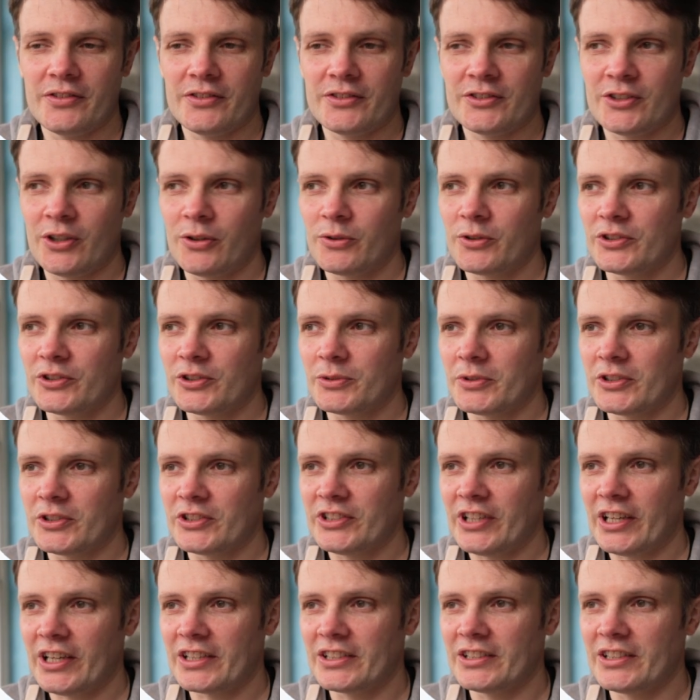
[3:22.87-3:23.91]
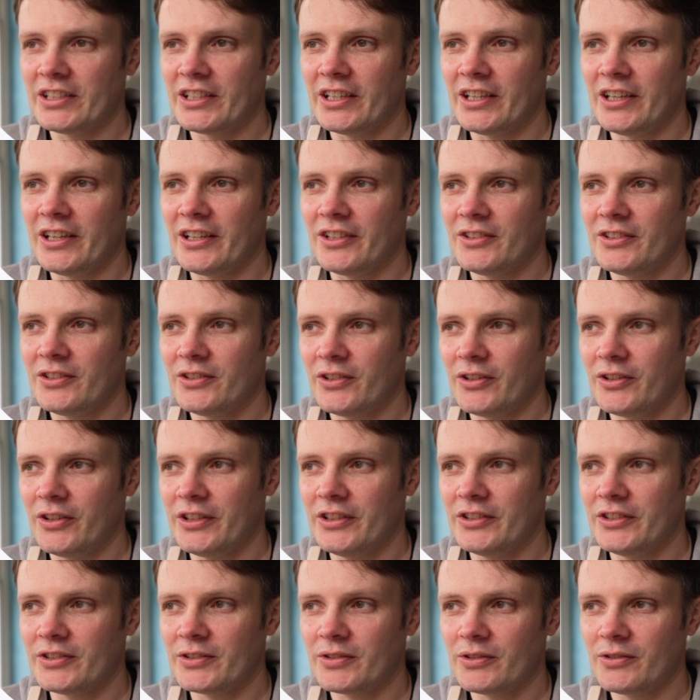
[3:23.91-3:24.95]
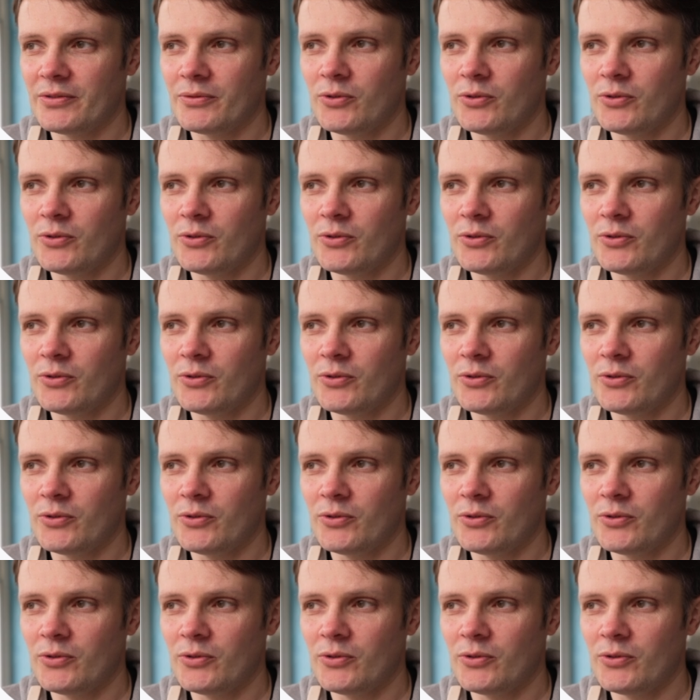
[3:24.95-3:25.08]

tokens per second here is